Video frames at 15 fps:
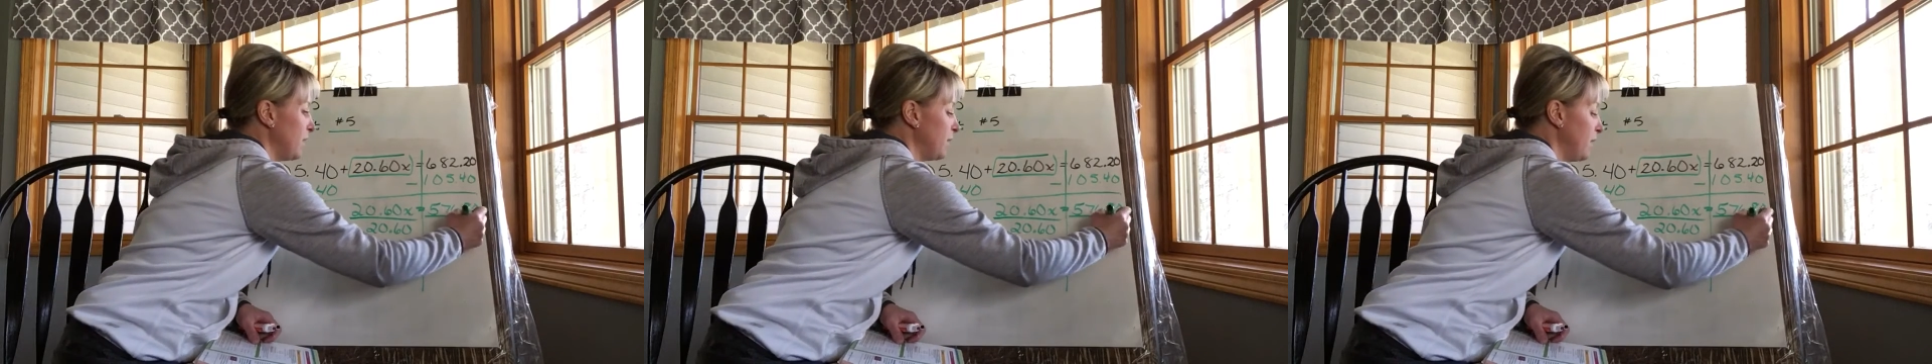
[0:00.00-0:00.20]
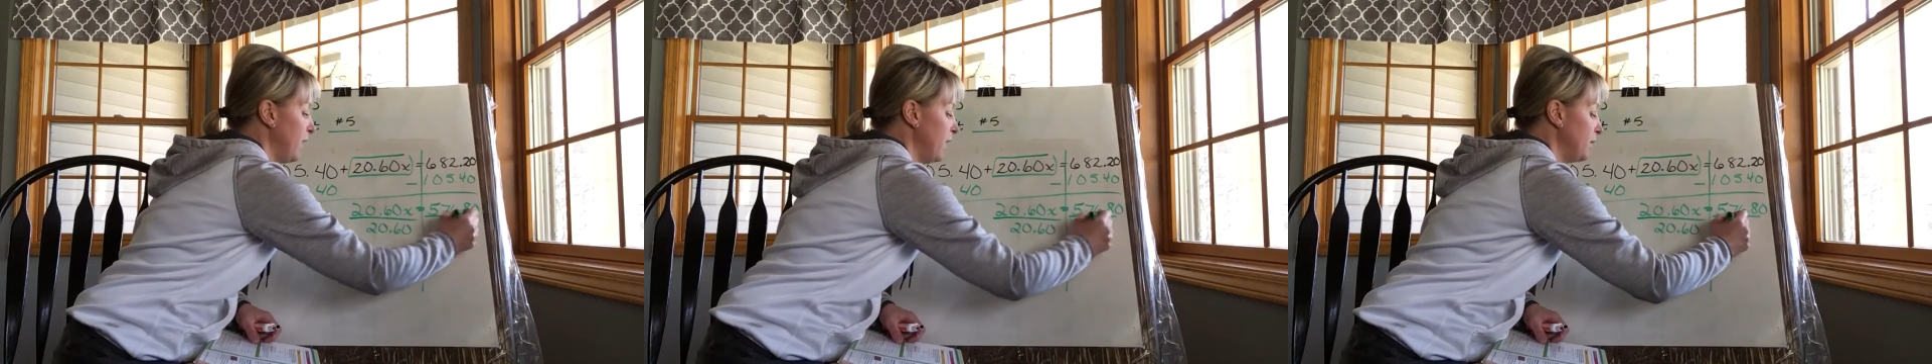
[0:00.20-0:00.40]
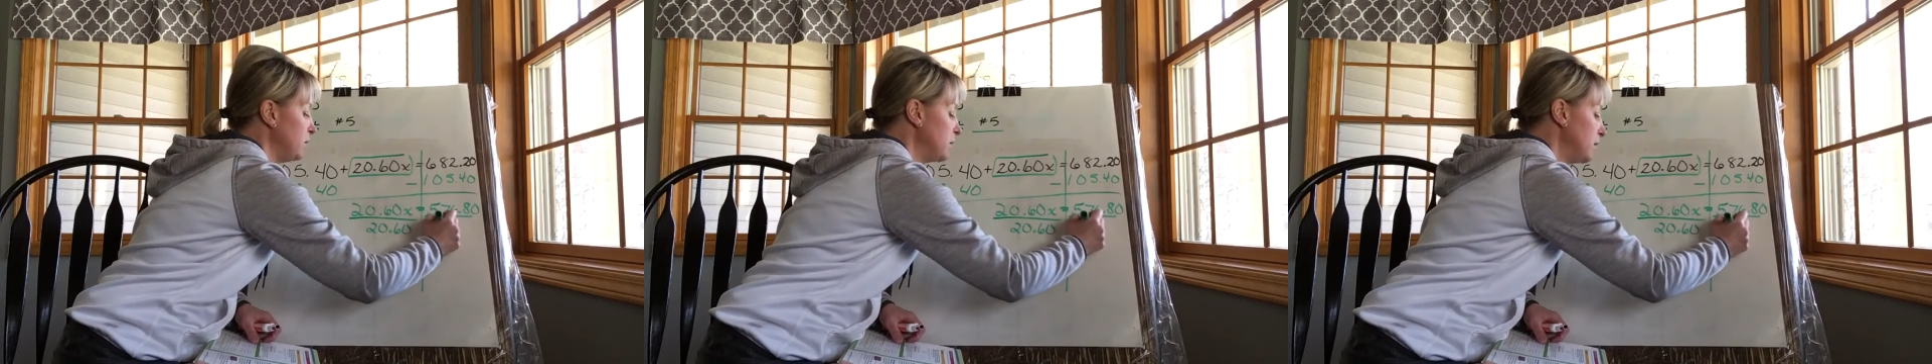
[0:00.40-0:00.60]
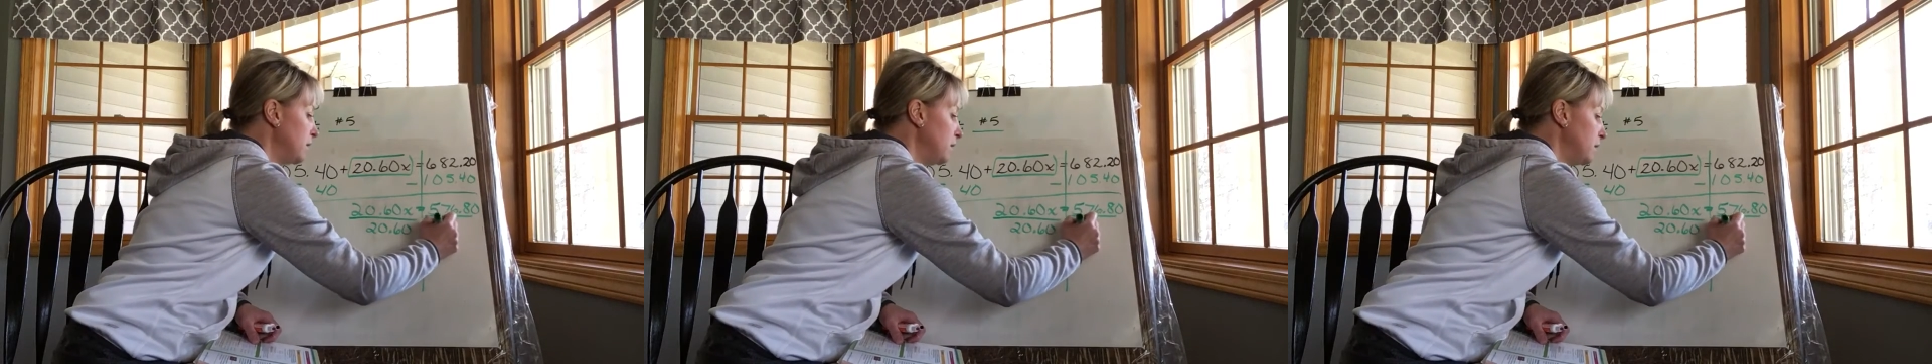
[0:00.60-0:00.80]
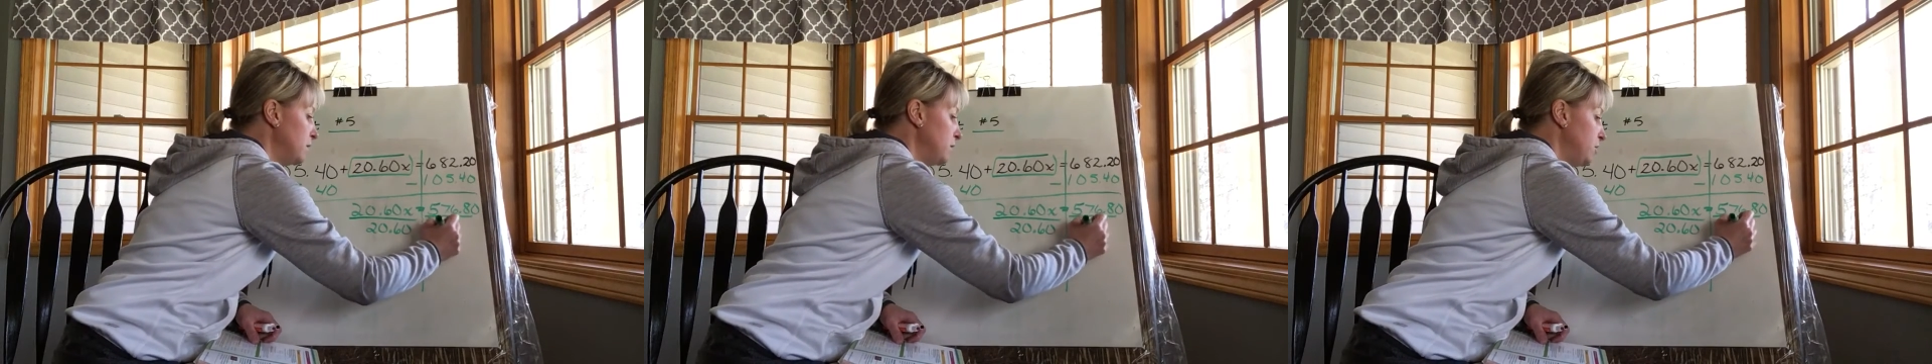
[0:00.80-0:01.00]
Again,
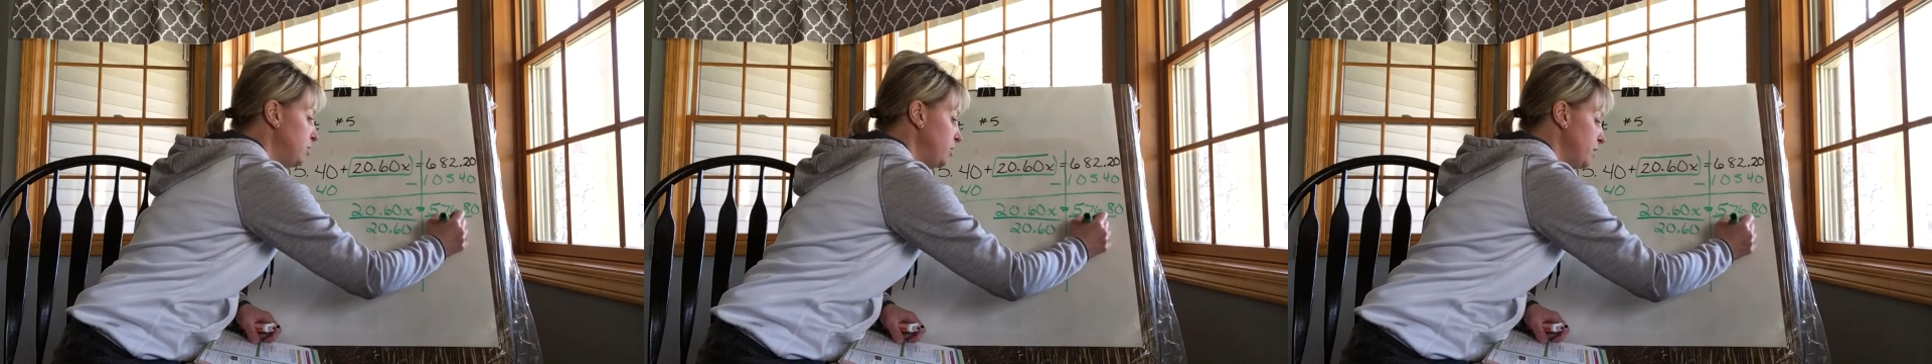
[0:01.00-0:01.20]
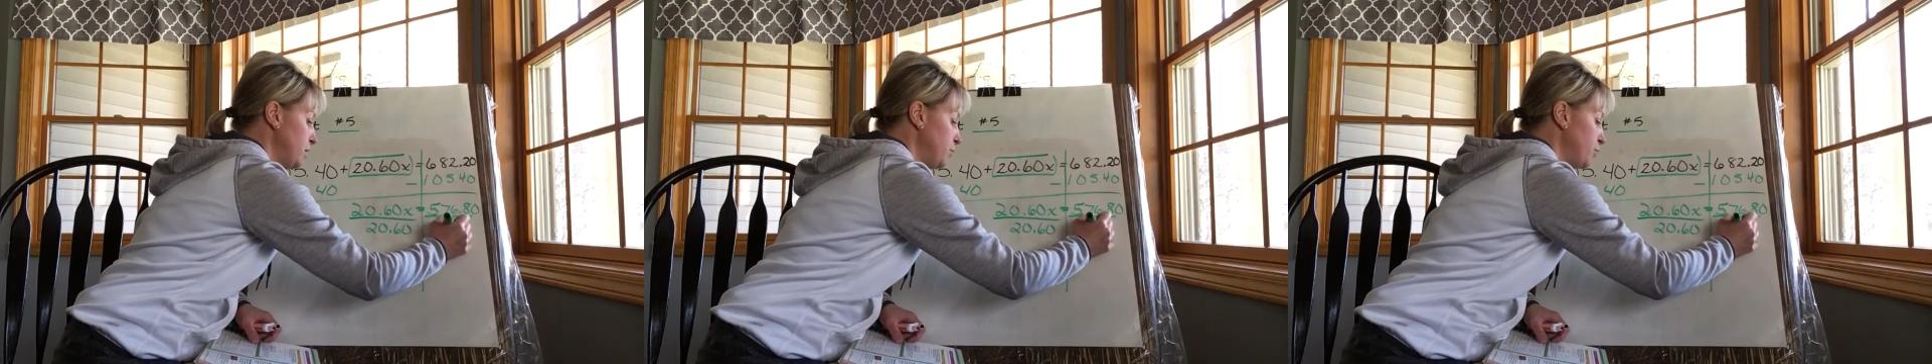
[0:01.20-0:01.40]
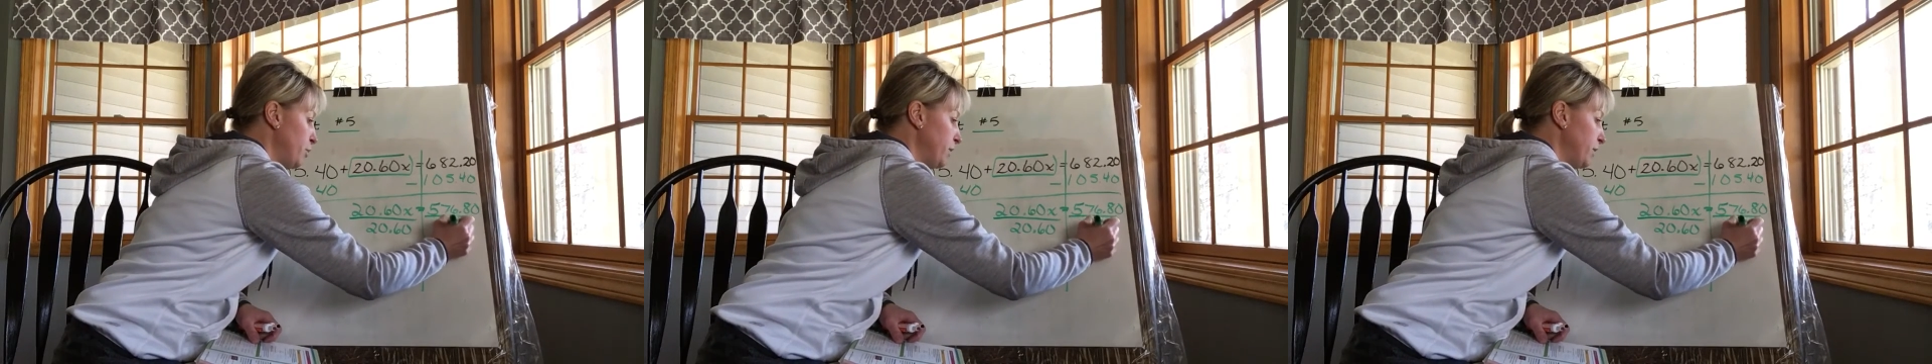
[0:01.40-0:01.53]
just